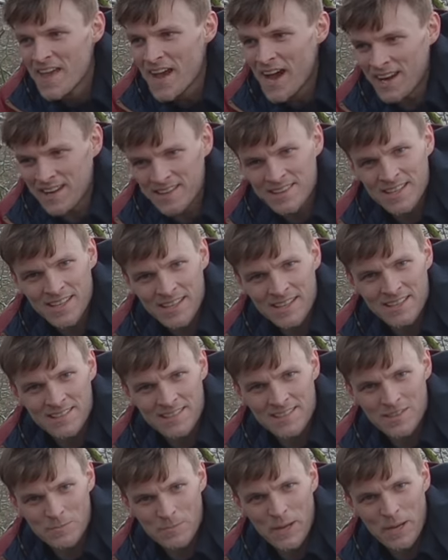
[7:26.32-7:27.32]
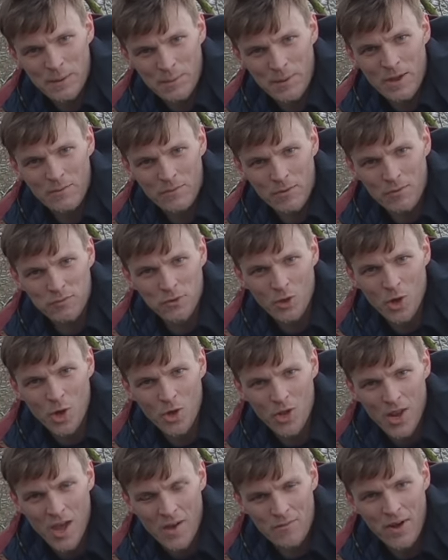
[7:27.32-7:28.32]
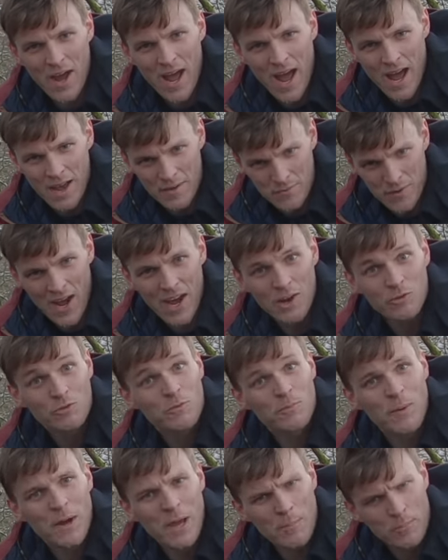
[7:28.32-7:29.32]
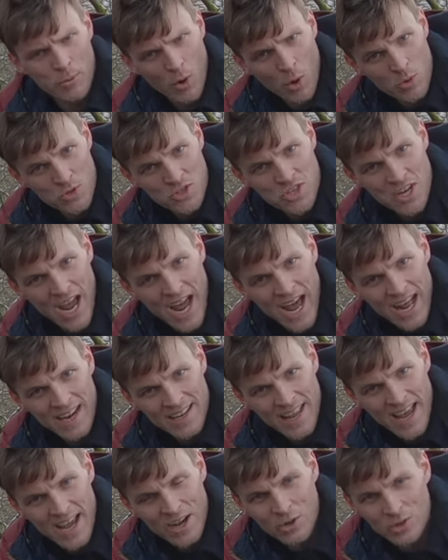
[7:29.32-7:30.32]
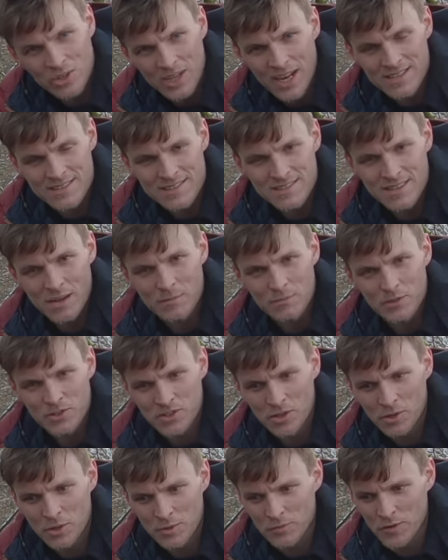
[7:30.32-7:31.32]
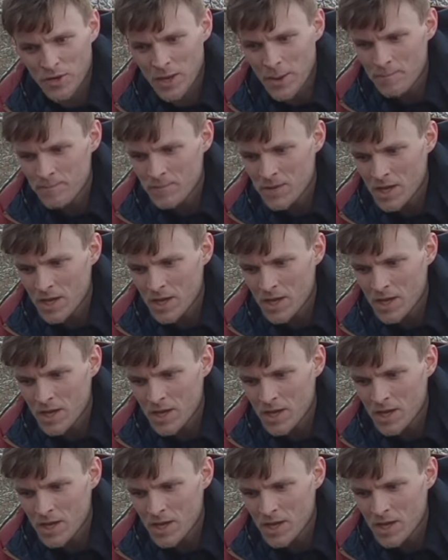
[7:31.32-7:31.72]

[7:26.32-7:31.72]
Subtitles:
And I think this has been a bit of a flaw that I've had with my approach to handheld landscape photography.